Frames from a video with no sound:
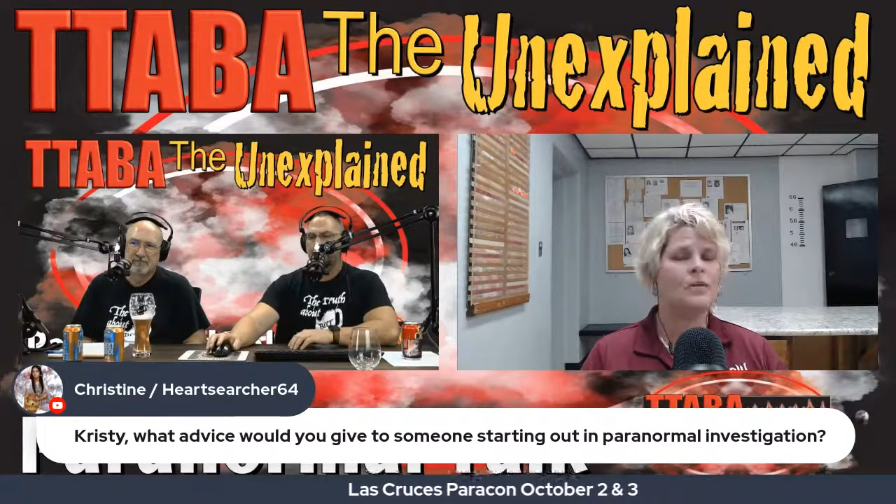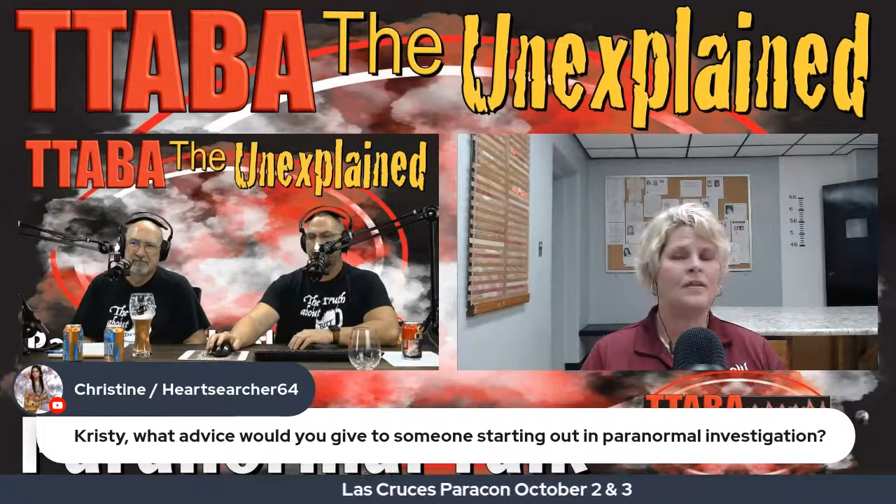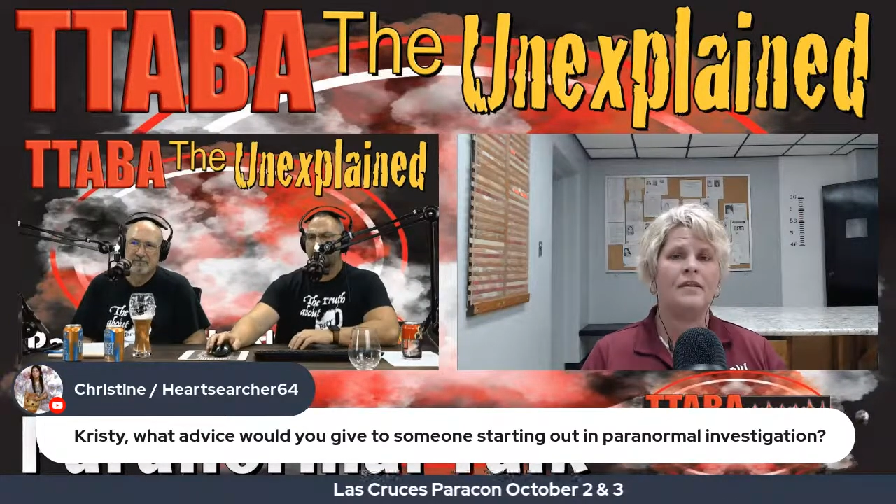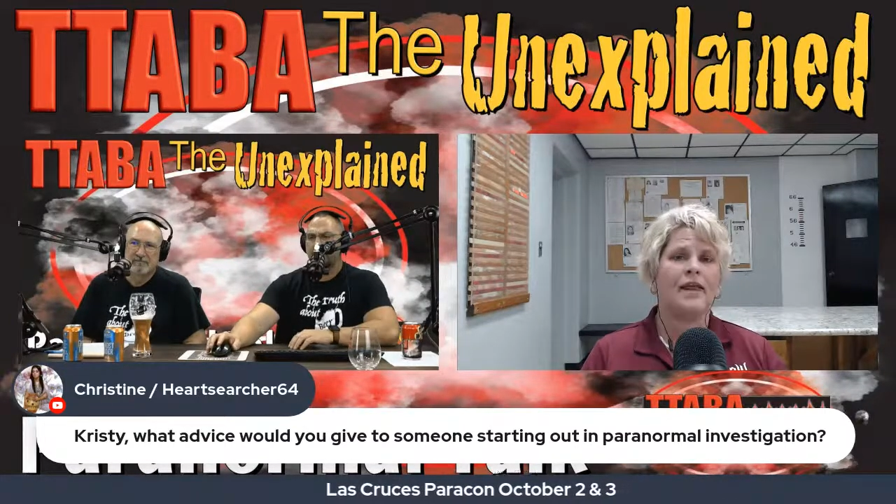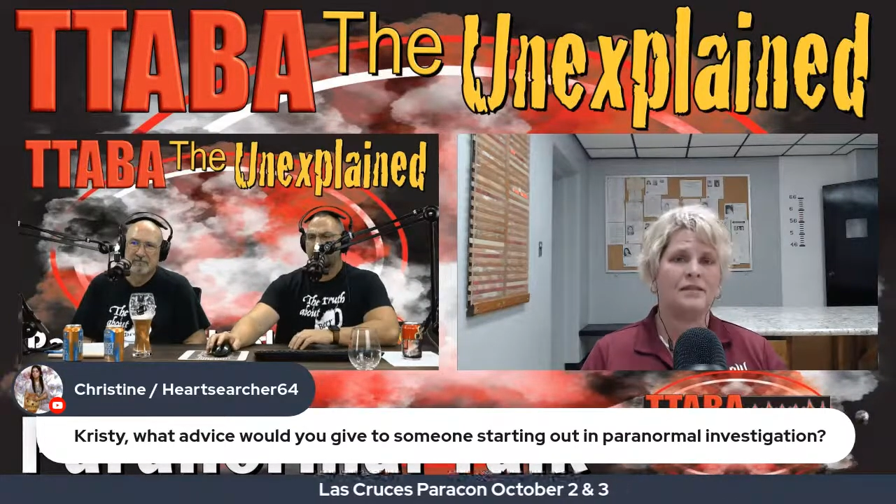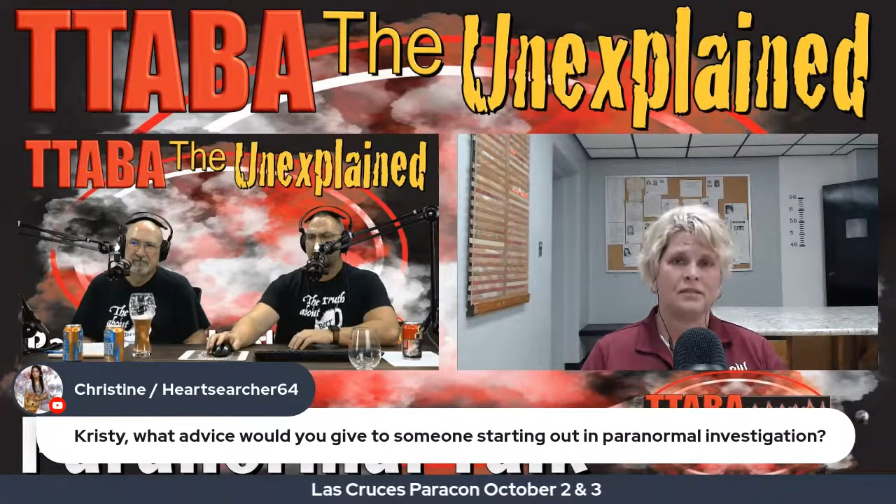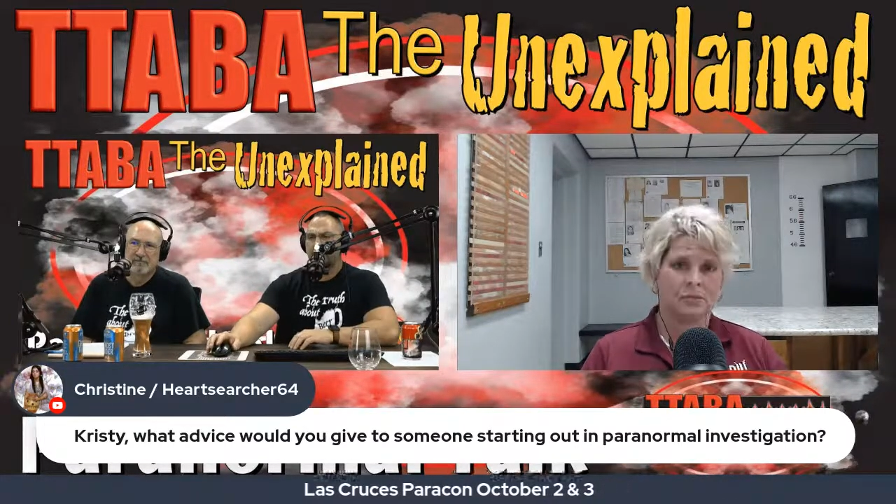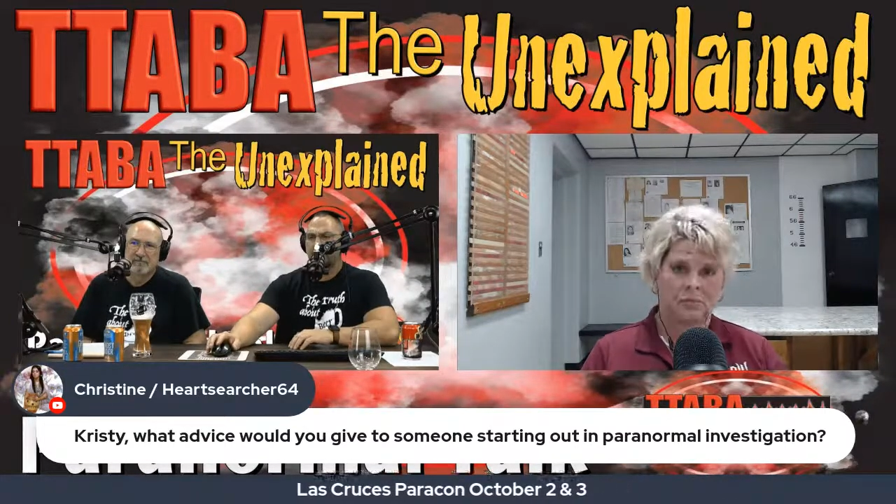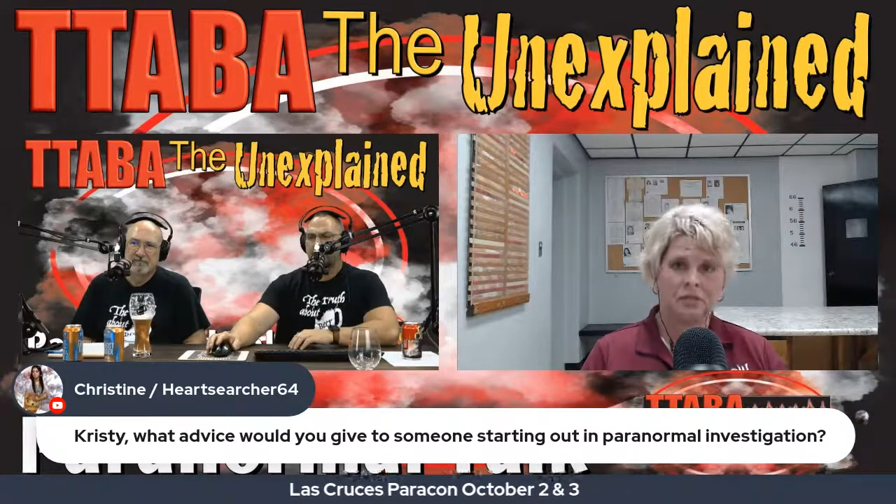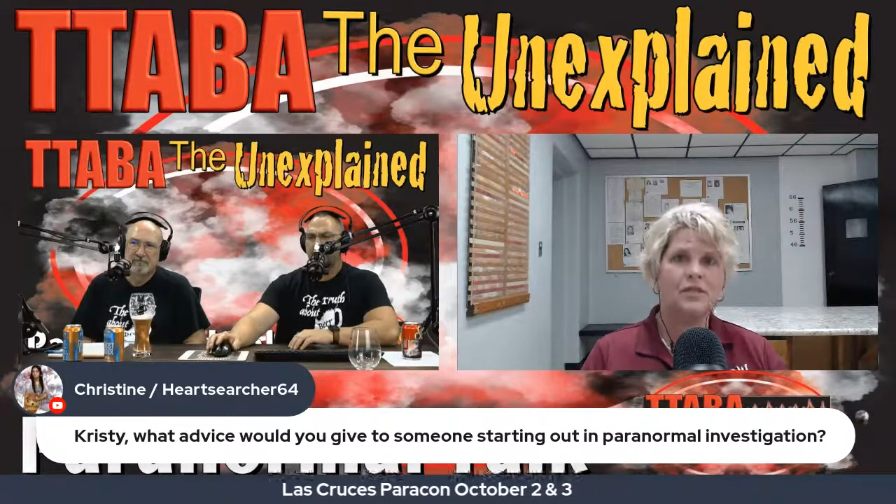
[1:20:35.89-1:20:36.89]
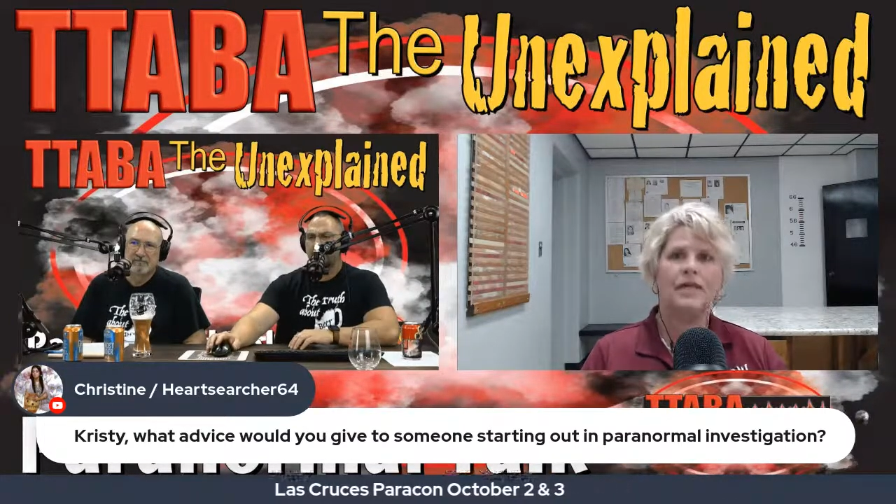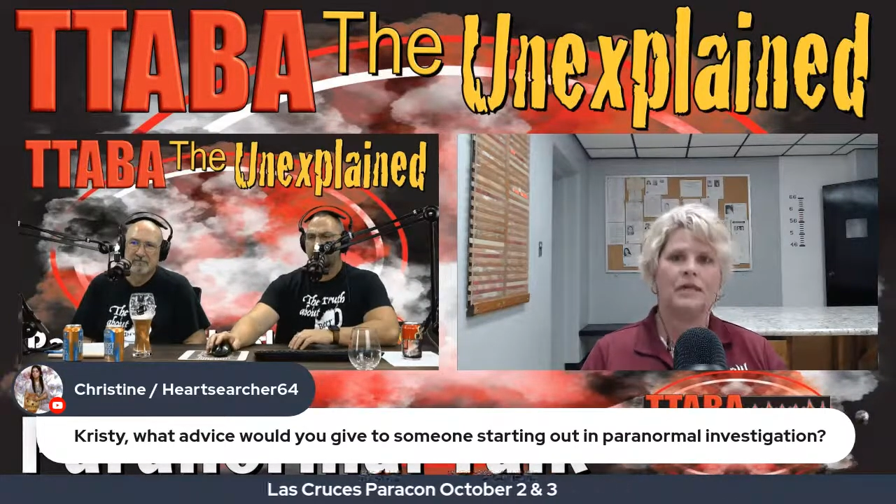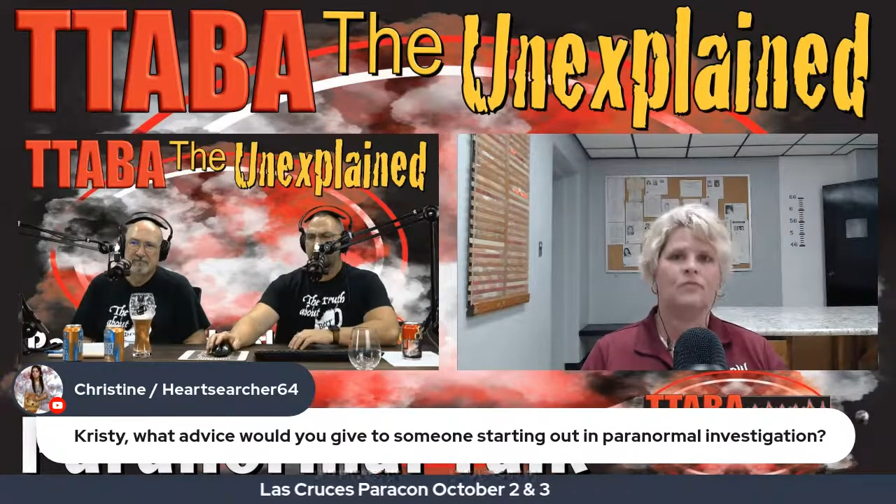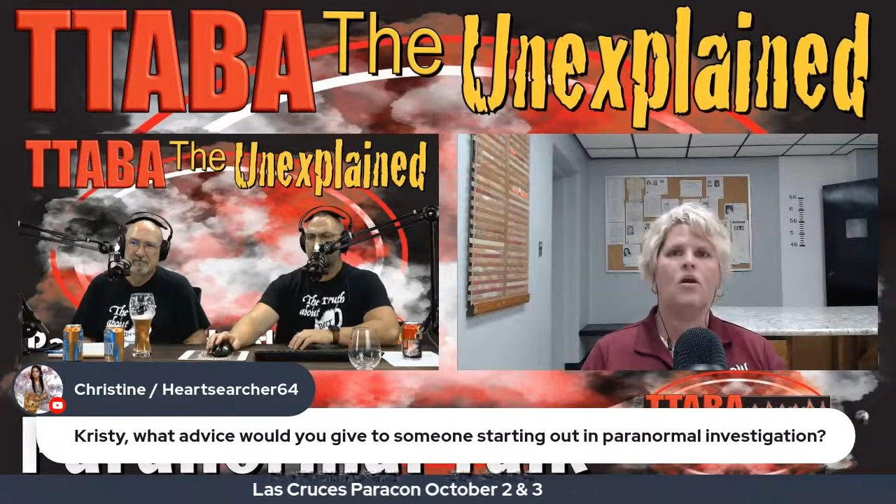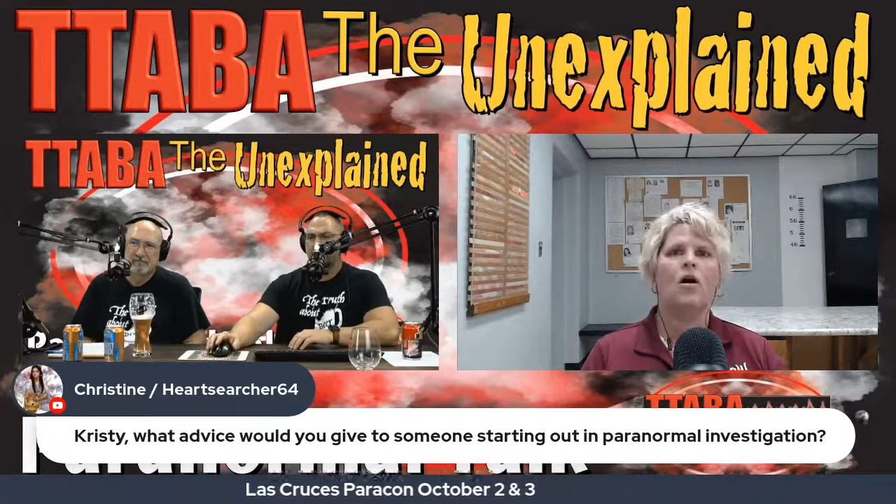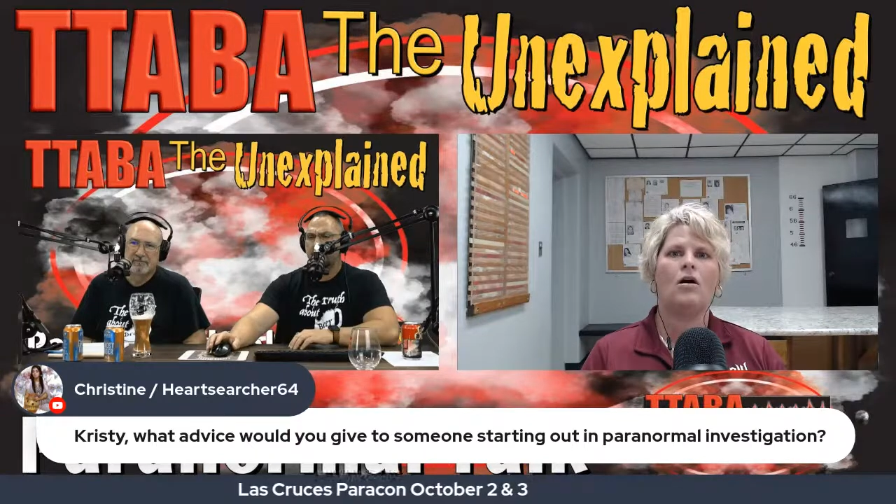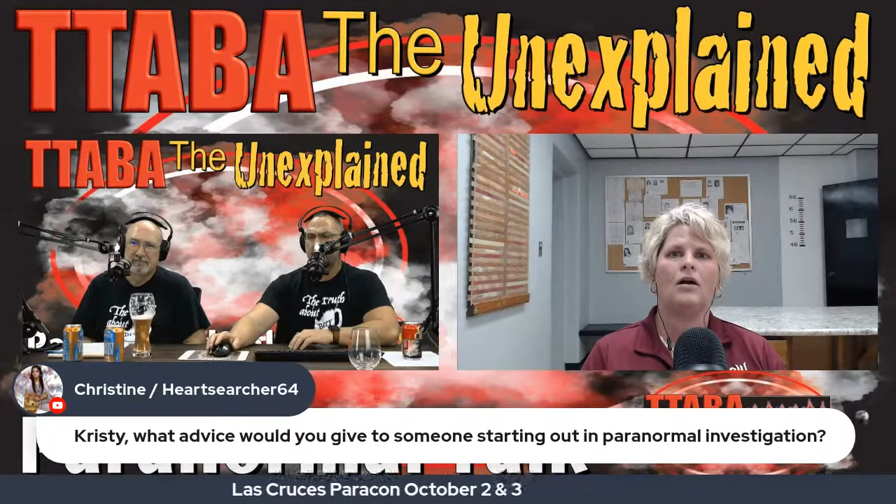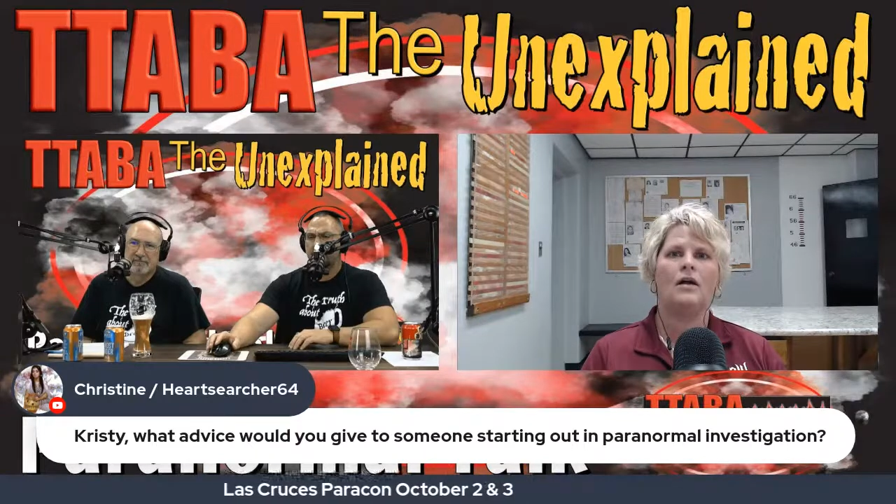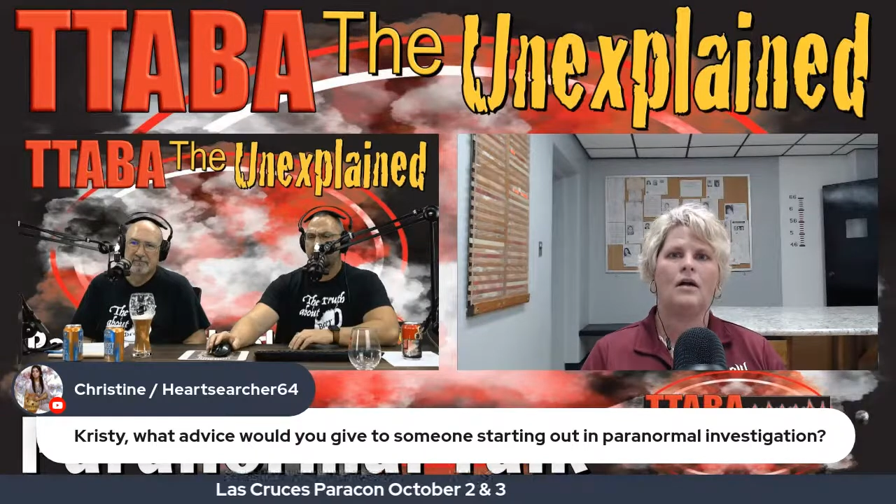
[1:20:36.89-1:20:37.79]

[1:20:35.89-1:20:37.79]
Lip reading: then that's completely wrong.